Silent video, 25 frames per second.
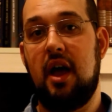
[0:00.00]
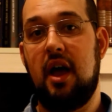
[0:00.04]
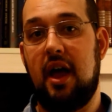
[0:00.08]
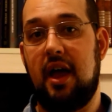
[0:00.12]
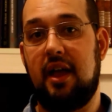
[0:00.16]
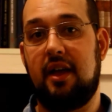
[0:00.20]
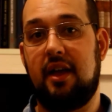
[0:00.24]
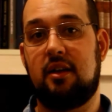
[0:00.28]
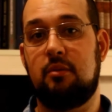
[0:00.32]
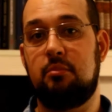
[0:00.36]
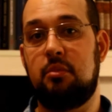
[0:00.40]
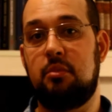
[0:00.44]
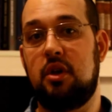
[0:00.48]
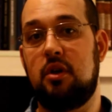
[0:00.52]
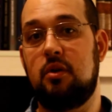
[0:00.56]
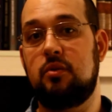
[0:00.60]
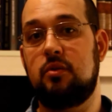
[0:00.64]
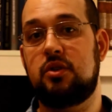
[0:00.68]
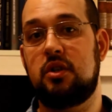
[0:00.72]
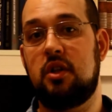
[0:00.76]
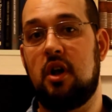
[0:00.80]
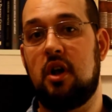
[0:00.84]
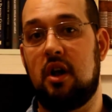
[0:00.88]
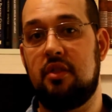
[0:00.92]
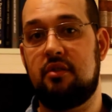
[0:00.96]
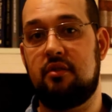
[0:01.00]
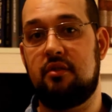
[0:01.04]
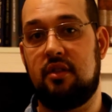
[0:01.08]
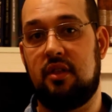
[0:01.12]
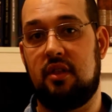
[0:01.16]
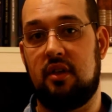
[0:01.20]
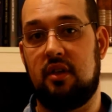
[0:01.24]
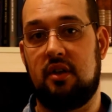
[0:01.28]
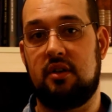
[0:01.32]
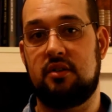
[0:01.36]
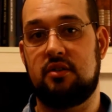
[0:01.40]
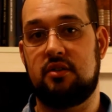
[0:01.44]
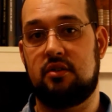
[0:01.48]
It can be used in other
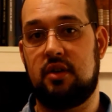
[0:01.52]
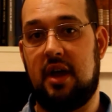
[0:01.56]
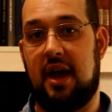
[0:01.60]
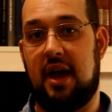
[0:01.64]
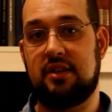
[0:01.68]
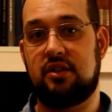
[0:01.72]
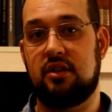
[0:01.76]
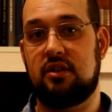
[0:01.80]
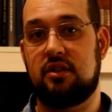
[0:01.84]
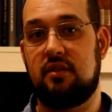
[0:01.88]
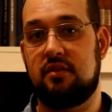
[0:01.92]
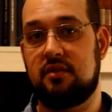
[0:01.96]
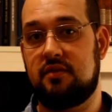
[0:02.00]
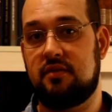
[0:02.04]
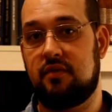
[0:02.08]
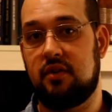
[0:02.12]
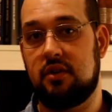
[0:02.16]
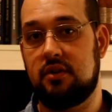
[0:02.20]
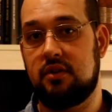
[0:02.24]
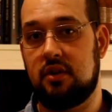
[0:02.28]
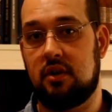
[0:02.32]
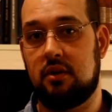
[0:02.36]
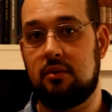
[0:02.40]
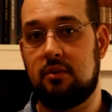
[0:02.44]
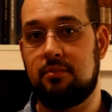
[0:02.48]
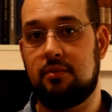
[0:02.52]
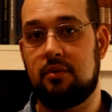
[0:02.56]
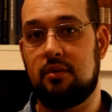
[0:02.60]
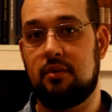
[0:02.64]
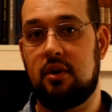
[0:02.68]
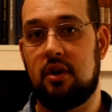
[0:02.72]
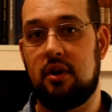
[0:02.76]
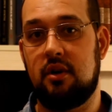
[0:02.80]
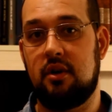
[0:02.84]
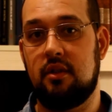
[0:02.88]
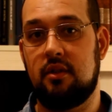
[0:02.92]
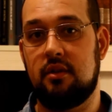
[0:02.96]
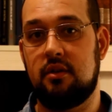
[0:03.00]
things. Adjectives, for example,
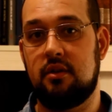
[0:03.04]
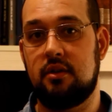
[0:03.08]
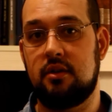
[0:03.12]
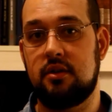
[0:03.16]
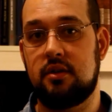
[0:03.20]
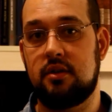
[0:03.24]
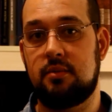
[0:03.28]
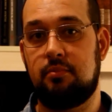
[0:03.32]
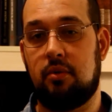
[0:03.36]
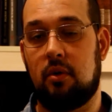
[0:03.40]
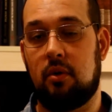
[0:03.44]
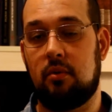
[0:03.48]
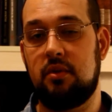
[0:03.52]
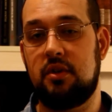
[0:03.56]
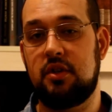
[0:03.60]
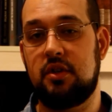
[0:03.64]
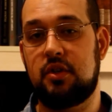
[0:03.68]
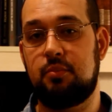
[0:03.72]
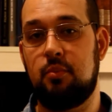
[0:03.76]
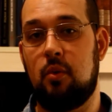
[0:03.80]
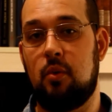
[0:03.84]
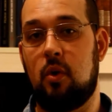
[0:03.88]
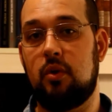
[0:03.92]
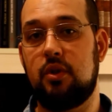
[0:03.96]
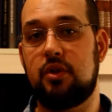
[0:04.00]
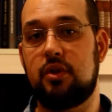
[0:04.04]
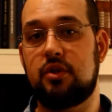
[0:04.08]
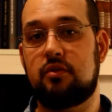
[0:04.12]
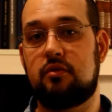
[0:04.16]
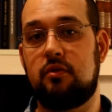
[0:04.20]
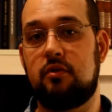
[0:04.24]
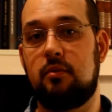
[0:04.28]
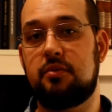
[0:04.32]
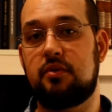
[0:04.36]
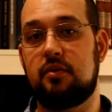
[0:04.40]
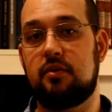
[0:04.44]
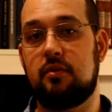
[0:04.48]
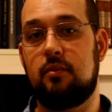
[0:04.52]
are the probably smallest
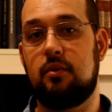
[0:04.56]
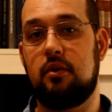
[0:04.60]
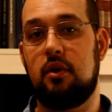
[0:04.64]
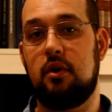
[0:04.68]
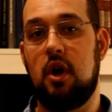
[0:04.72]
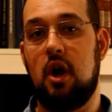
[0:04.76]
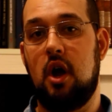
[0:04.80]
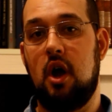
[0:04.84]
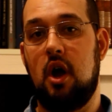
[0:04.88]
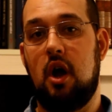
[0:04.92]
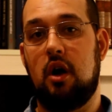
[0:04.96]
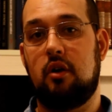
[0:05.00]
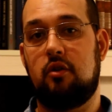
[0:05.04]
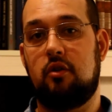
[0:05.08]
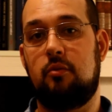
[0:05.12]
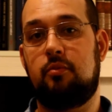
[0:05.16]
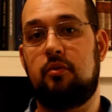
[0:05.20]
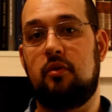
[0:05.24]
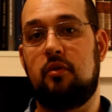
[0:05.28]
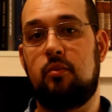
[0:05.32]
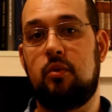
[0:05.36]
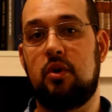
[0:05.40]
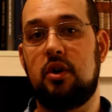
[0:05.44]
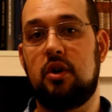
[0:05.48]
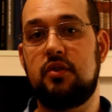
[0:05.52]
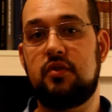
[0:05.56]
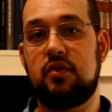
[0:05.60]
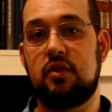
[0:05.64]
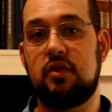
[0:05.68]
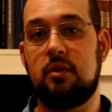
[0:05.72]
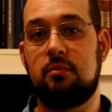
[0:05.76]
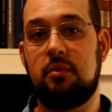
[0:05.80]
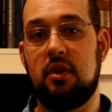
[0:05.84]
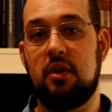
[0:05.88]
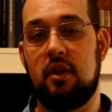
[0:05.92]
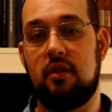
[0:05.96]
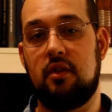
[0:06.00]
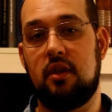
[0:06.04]
group of words
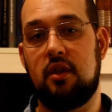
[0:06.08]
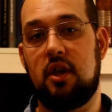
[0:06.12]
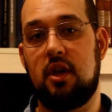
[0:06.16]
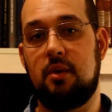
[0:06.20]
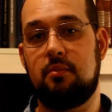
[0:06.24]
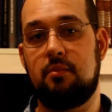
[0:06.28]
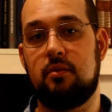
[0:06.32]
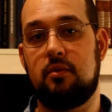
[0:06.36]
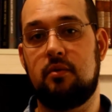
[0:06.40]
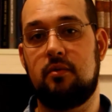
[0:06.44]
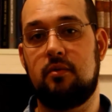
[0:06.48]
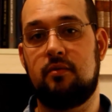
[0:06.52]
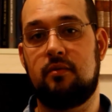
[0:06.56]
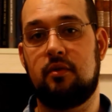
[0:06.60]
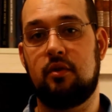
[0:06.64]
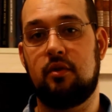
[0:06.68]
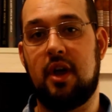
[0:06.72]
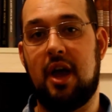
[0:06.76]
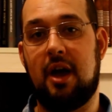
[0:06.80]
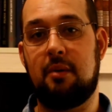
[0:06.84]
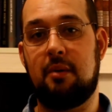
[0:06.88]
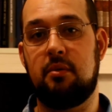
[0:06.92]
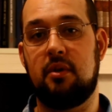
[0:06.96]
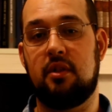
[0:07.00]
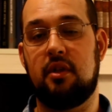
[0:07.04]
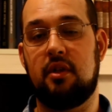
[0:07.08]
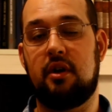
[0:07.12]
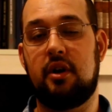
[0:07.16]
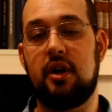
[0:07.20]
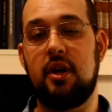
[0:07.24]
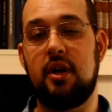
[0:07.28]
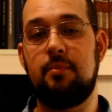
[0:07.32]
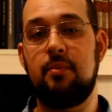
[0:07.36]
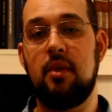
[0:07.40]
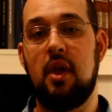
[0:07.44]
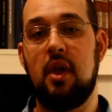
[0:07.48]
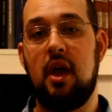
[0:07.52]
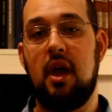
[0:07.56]
in the Hebrew
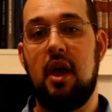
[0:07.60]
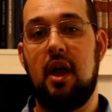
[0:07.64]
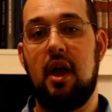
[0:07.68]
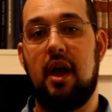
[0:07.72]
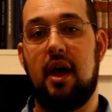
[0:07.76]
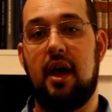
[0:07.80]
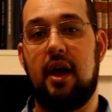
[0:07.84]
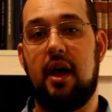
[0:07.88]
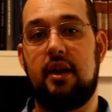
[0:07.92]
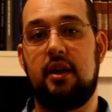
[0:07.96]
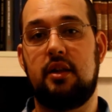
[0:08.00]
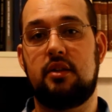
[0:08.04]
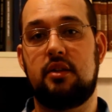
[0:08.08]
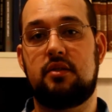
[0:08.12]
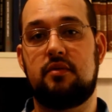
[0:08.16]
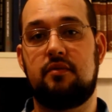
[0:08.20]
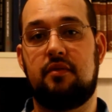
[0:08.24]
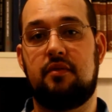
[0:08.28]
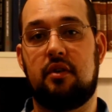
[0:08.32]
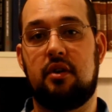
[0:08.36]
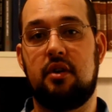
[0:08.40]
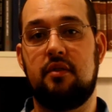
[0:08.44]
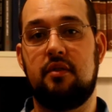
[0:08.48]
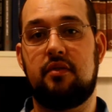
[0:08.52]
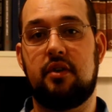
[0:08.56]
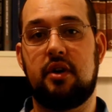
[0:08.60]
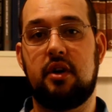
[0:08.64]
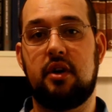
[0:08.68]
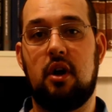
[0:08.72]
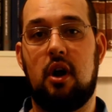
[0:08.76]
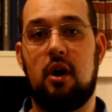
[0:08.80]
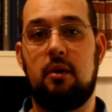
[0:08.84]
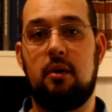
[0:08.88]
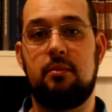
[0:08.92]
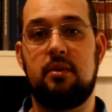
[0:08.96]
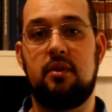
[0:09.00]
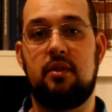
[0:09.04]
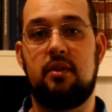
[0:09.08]
vocabulary. And it's very, very
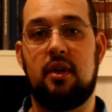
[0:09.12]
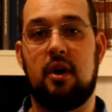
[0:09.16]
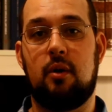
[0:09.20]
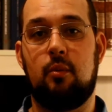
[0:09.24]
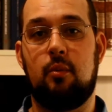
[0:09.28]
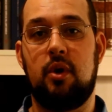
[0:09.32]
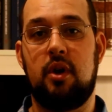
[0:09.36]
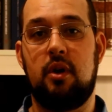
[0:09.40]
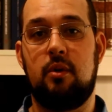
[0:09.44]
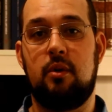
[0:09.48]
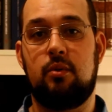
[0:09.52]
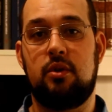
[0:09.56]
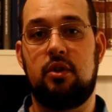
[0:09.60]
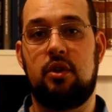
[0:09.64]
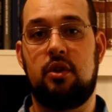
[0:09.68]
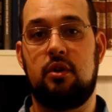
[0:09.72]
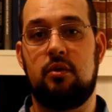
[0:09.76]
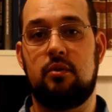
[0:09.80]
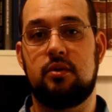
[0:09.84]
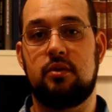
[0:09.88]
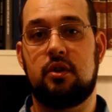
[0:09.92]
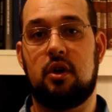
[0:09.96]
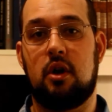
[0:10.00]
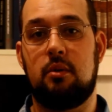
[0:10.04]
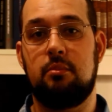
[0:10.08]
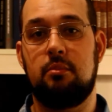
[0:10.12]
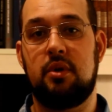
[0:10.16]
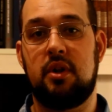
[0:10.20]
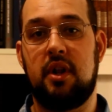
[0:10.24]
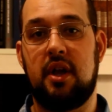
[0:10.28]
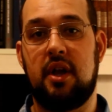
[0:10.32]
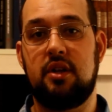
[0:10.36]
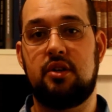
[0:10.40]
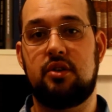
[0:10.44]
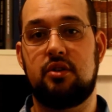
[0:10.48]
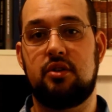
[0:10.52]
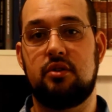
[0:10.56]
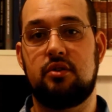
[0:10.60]
common that we would use
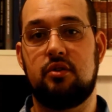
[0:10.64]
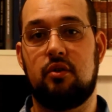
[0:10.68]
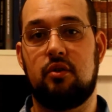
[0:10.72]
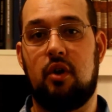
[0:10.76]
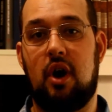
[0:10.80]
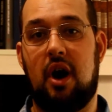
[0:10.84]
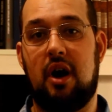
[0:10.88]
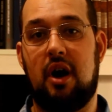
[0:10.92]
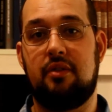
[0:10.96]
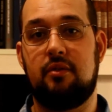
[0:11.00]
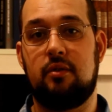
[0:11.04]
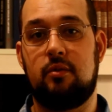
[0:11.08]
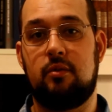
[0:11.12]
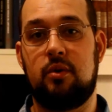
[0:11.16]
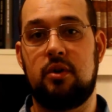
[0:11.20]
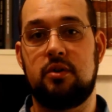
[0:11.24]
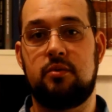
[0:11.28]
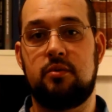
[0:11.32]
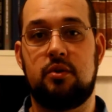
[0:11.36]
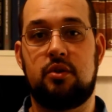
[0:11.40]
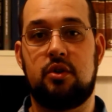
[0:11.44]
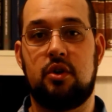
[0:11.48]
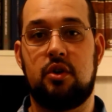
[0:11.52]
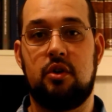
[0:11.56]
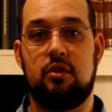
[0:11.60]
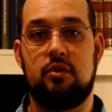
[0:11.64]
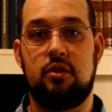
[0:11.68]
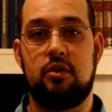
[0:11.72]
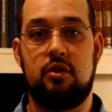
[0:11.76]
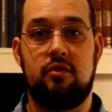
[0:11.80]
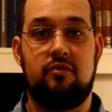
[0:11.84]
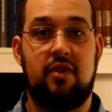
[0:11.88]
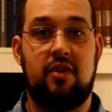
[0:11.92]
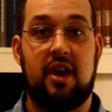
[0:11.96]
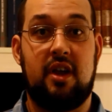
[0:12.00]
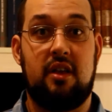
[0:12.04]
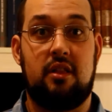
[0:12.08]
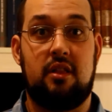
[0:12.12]
combinations or other words, which are
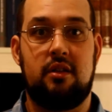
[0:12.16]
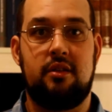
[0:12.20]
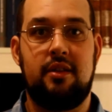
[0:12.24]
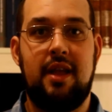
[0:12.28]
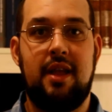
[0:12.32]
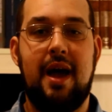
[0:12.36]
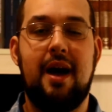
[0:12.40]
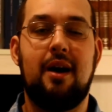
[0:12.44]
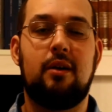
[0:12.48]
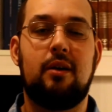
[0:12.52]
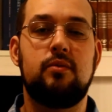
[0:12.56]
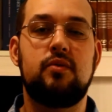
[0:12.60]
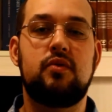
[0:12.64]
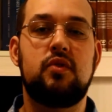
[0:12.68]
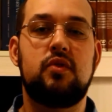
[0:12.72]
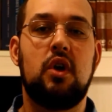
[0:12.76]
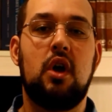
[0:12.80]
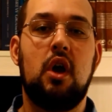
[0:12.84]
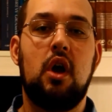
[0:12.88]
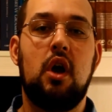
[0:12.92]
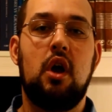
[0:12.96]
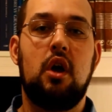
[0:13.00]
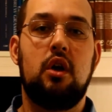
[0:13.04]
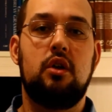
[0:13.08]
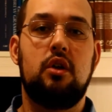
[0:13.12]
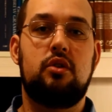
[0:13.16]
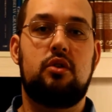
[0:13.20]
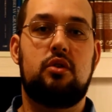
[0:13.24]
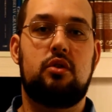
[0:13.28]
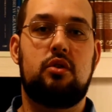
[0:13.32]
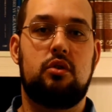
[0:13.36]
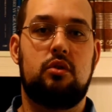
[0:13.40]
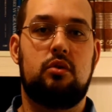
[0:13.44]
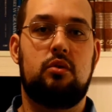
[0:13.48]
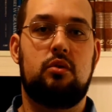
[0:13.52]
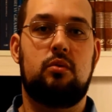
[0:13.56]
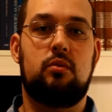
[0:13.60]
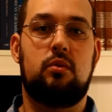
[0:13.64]
irregular nouns,
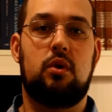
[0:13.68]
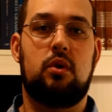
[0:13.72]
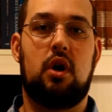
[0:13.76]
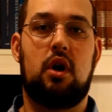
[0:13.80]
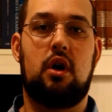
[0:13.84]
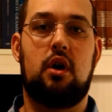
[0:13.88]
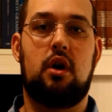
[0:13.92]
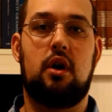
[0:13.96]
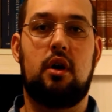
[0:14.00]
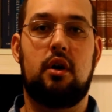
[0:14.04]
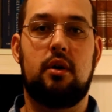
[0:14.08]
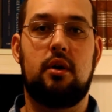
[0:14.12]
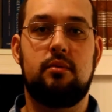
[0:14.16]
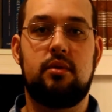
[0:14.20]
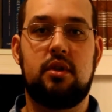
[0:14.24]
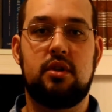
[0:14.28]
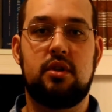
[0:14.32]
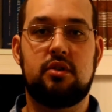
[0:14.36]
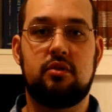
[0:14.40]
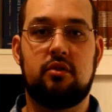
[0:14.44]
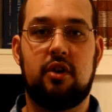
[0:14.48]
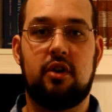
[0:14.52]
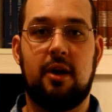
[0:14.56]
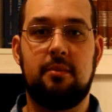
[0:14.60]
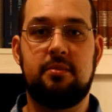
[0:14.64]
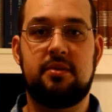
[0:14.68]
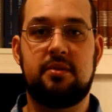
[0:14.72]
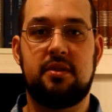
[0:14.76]
to describe